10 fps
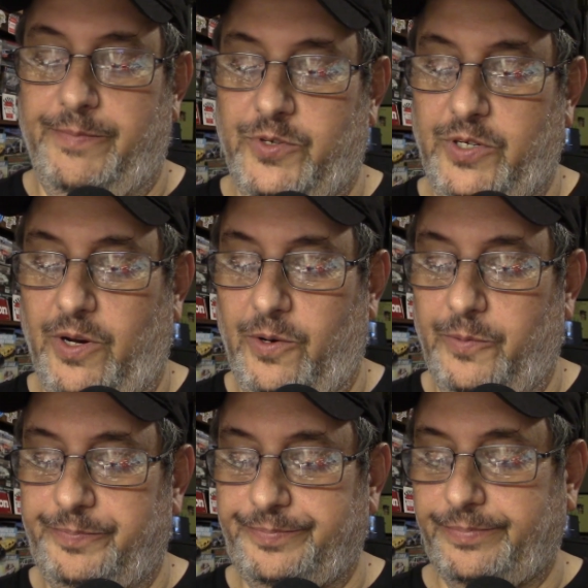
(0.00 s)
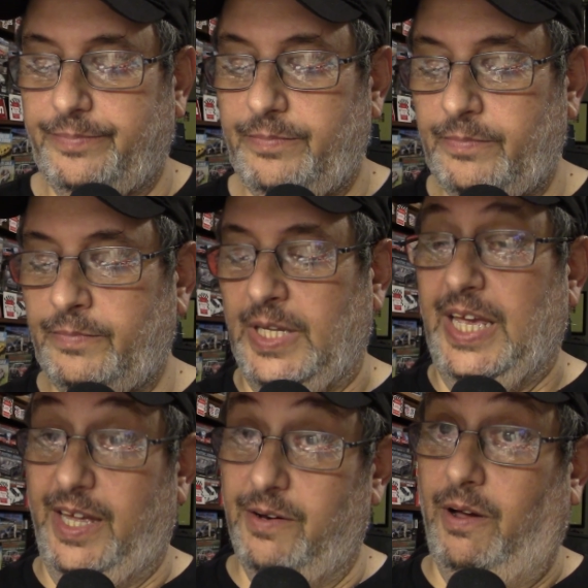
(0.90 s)
So...
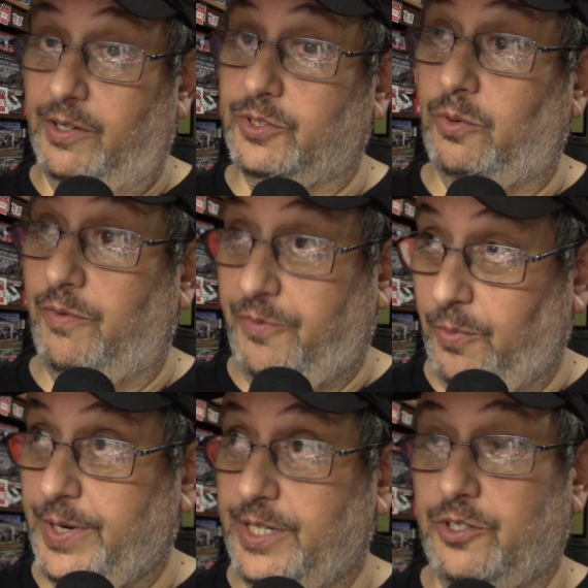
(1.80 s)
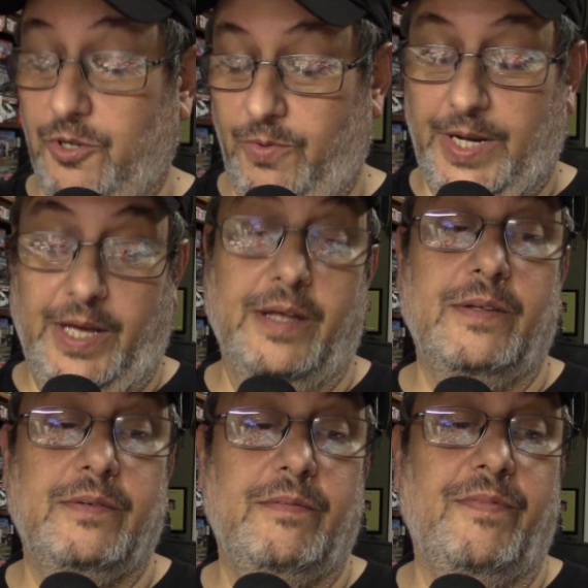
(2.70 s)
and also affording doing it.
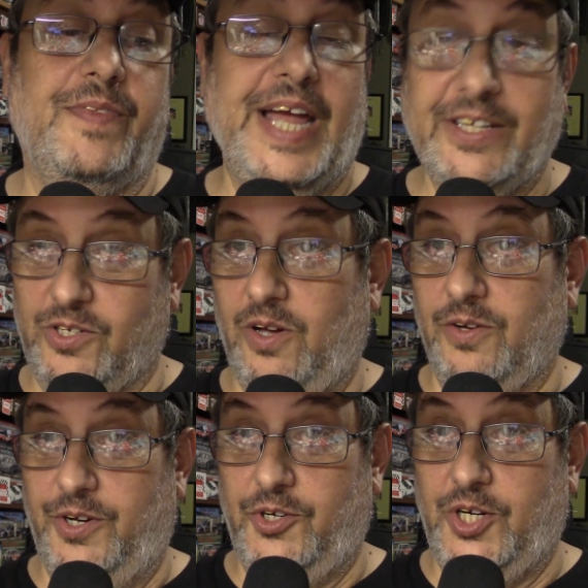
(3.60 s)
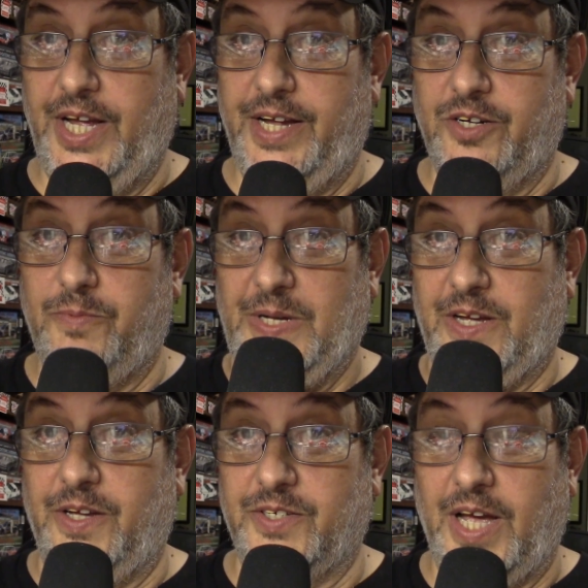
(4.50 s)
That's all going to change
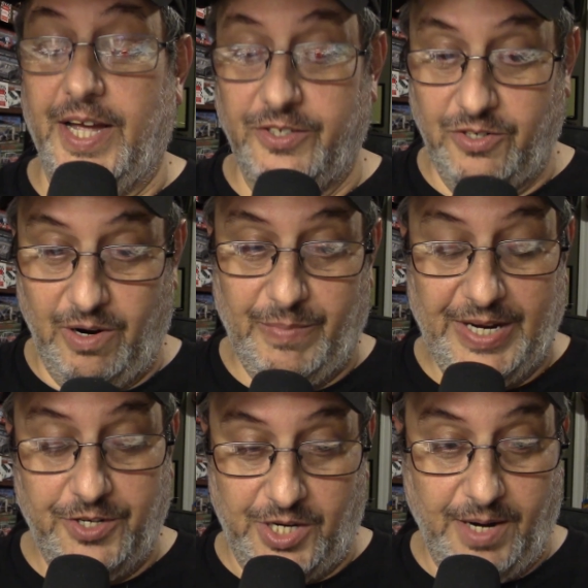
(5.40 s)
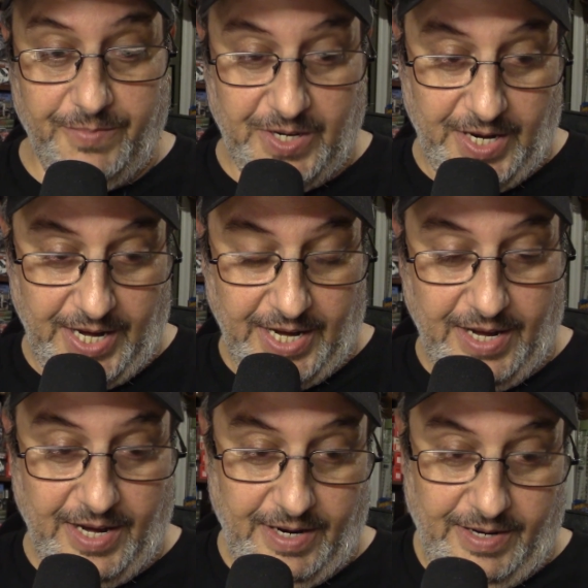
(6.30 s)
because I start my job
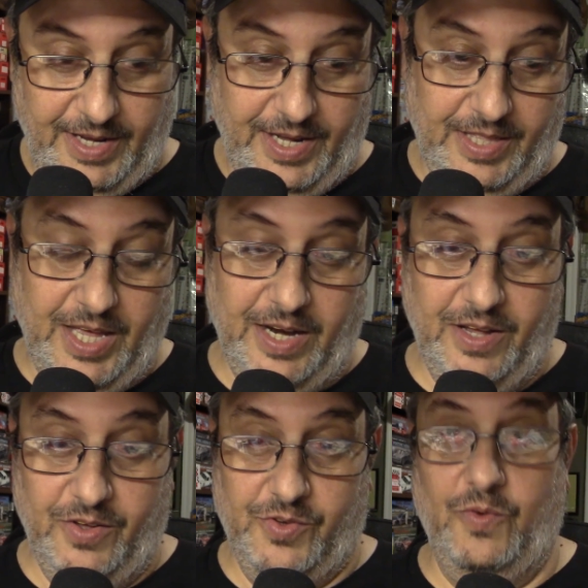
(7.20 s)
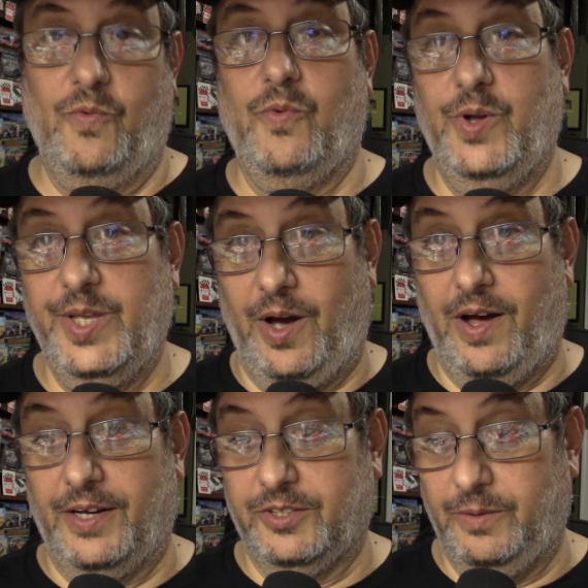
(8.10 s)
today. That is really
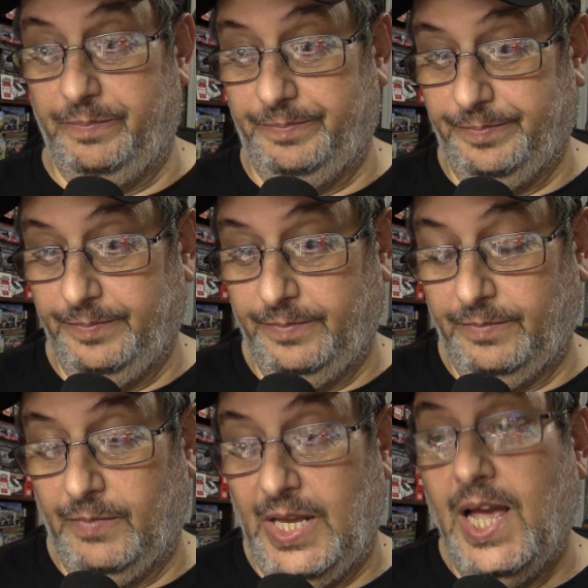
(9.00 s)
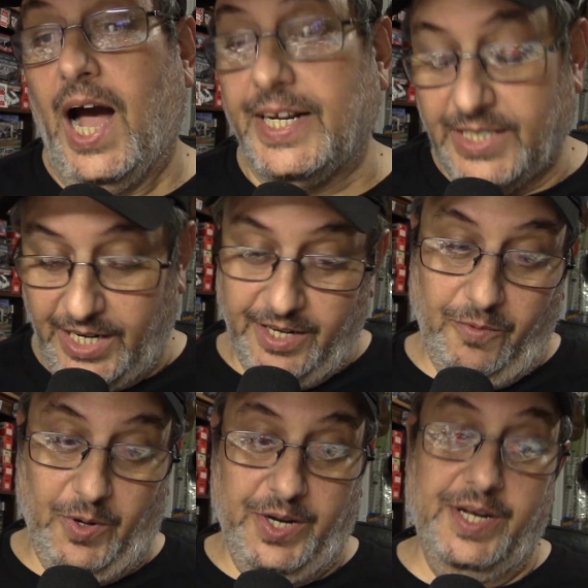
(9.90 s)
awesome. I tell
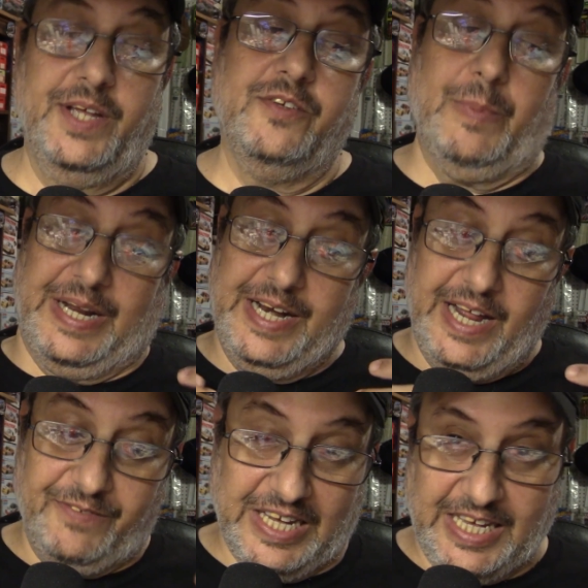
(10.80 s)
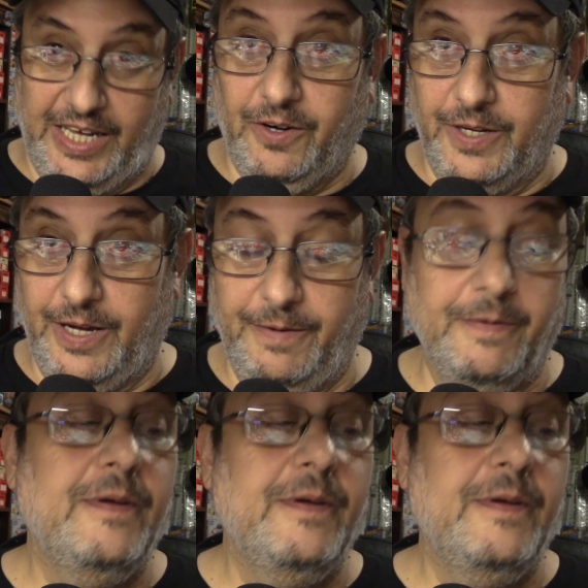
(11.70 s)
you what it is, but I'd have to kill you.